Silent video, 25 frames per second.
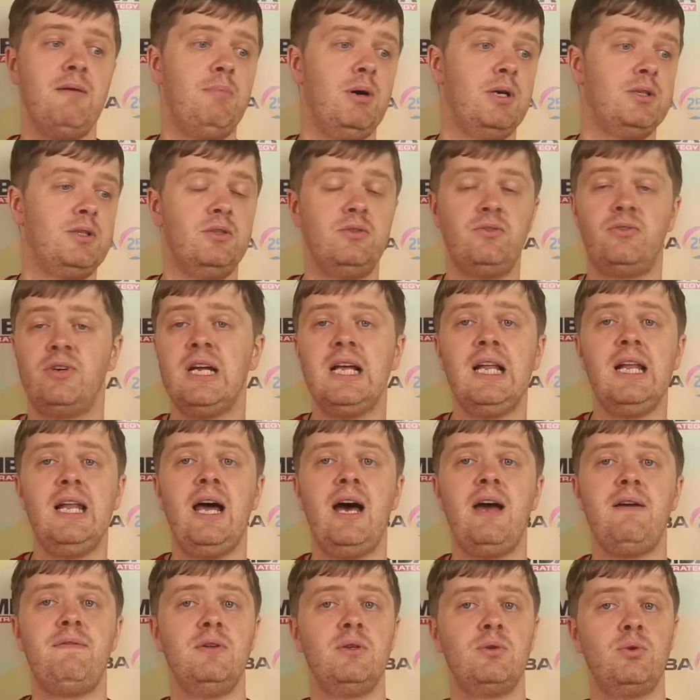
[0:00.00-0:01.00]
but in real
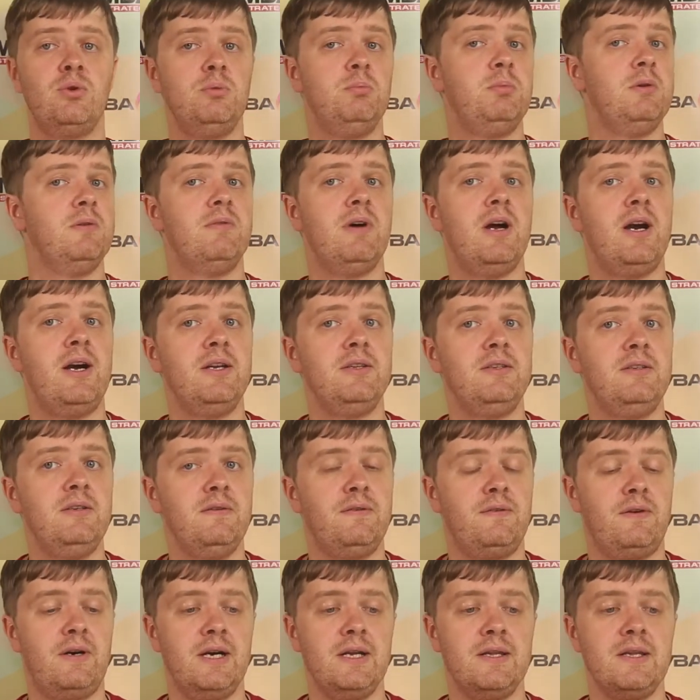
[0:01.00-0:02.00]
life it could be very
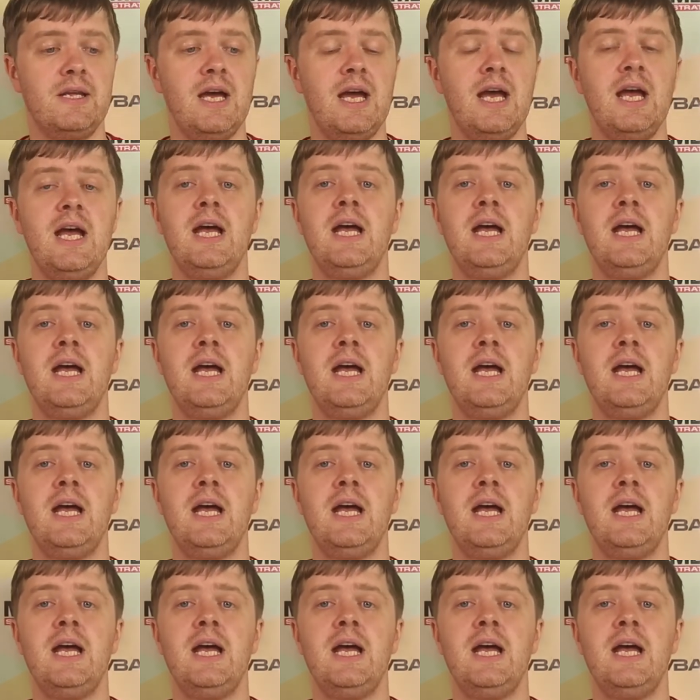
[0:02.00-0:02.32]
different.